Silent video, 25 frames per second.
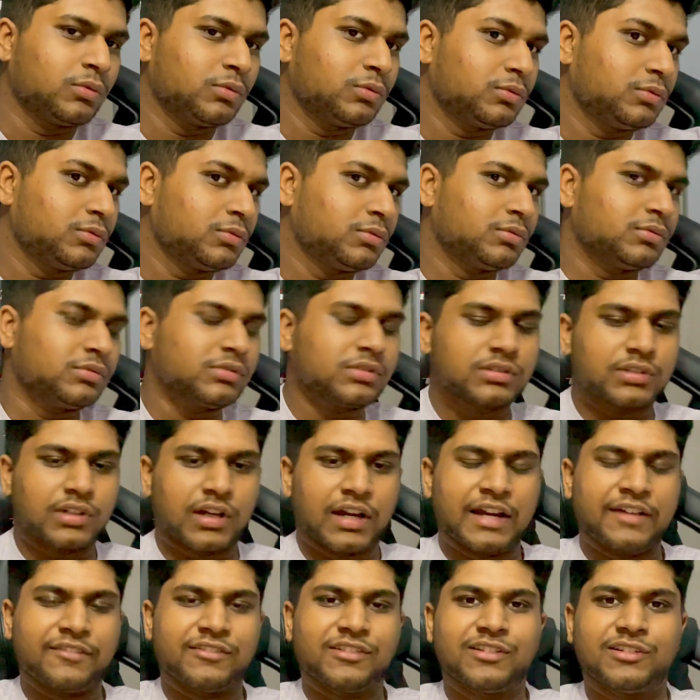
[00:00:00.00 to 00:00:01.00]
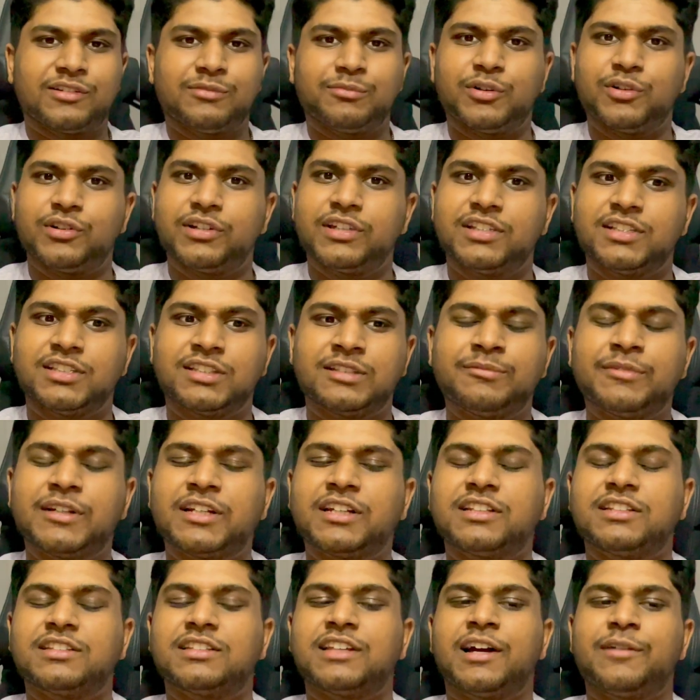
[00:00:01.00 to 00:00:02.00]
Oh, so I have 3 more years
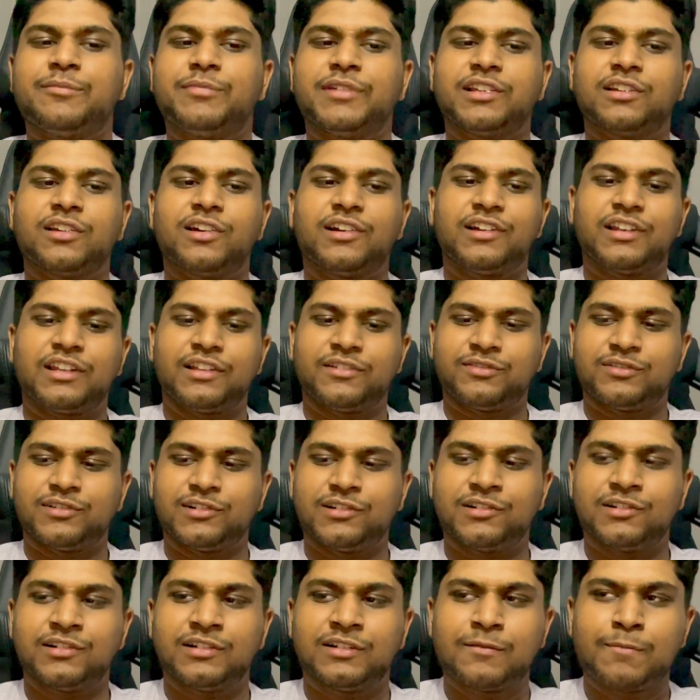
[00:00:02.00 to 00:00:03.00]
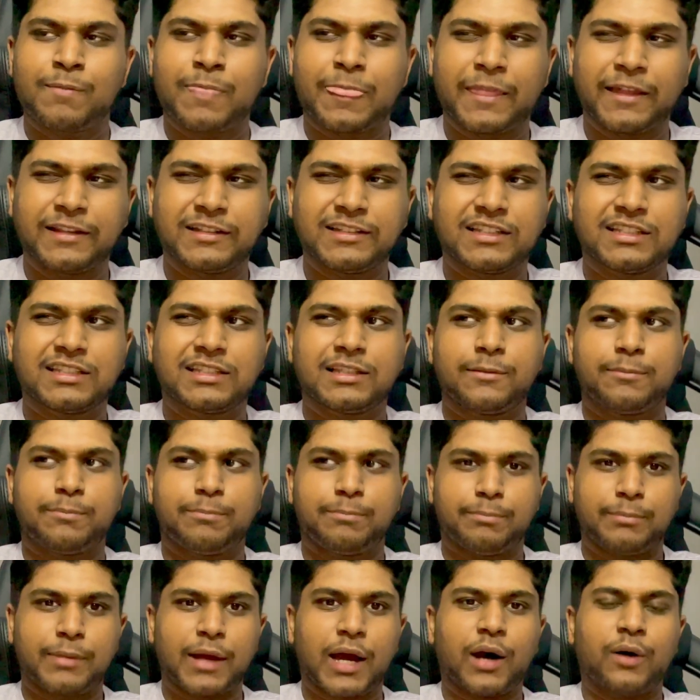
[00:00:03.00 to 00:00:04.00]
because I've been coding for just
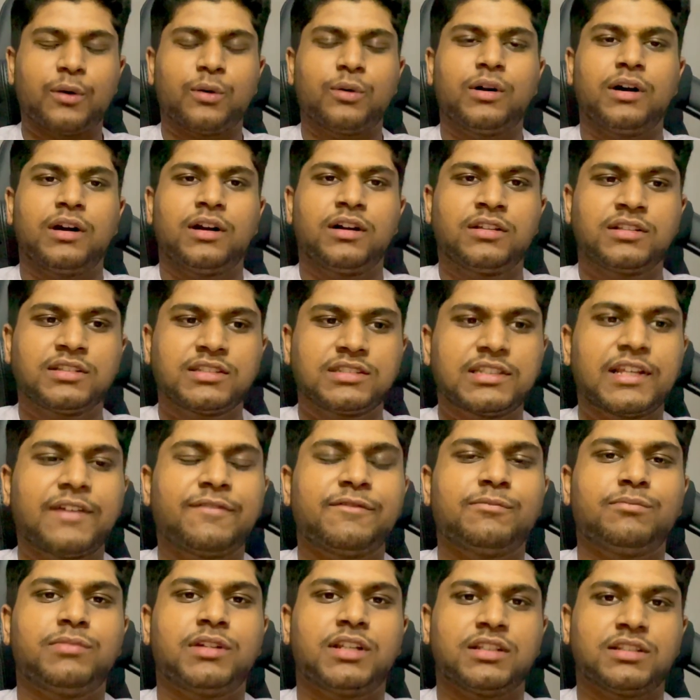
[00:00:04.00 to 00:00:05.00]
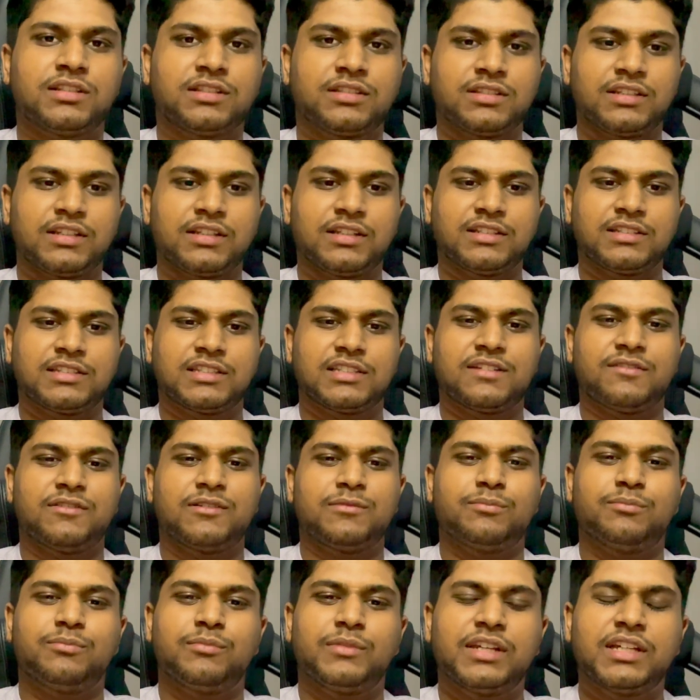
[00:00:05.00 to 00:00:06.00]
about 7
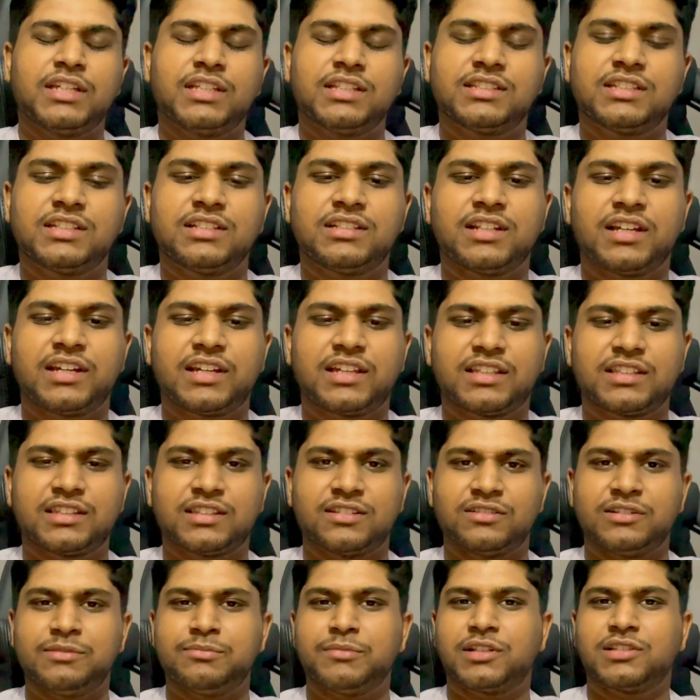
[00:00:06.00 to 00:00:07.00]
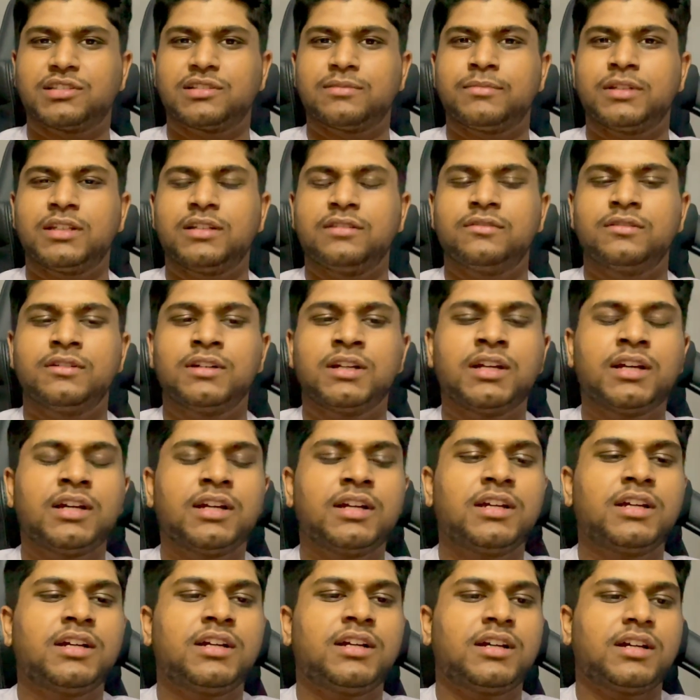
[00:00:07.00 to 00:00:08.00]
years and like 3 months, I believe.
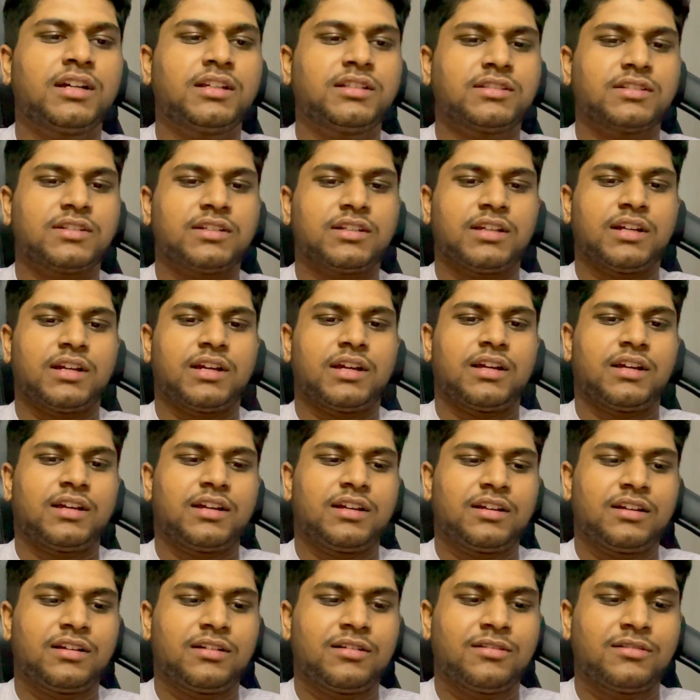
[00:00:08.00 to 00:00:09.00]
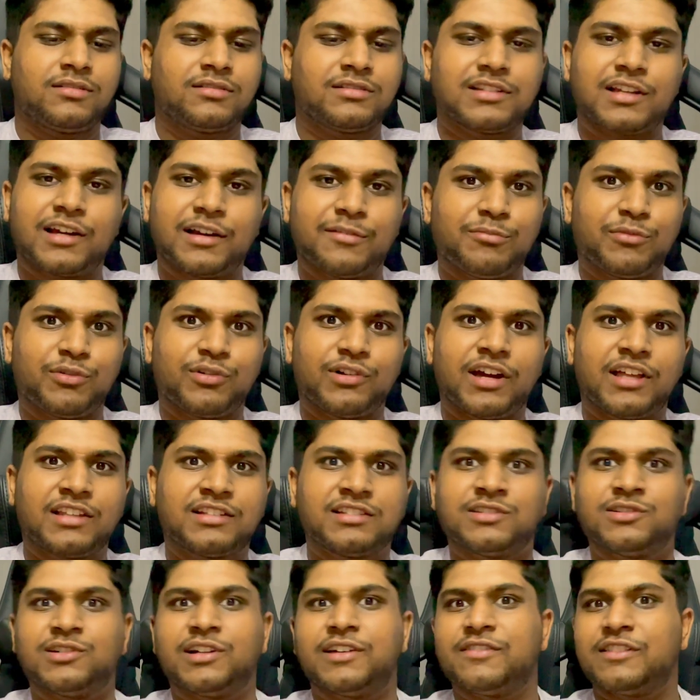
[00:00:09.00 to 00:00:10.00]
So yeah, I
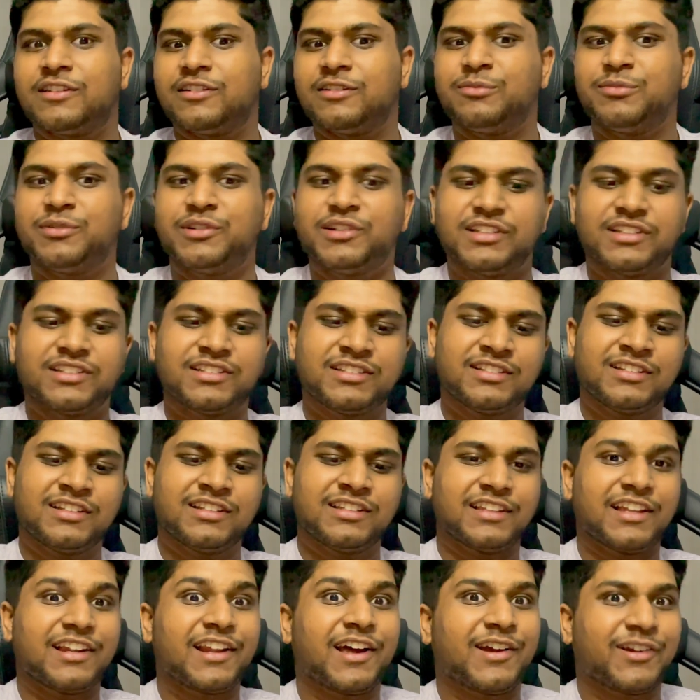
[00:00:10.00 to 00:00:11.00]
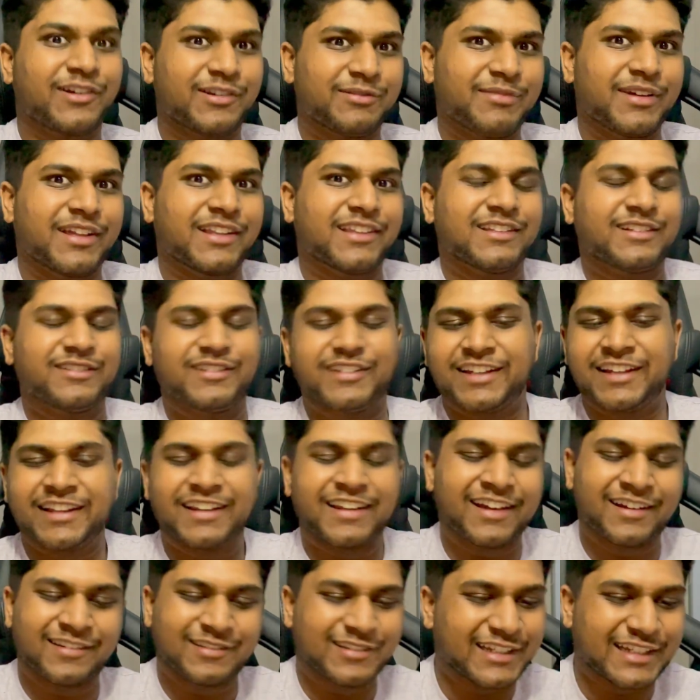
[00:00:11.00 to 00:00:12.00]
still have 3 more years. Then I could make this again.
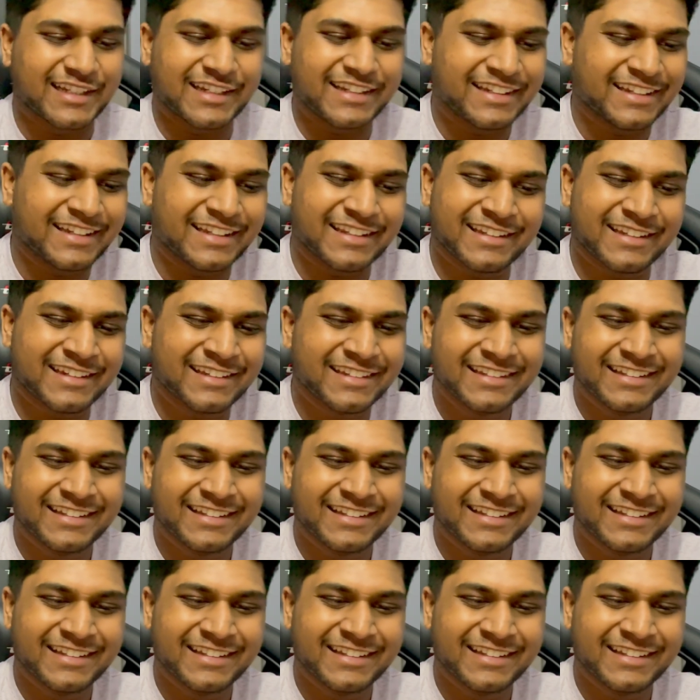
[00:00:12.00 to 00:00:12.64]
I'm kidding.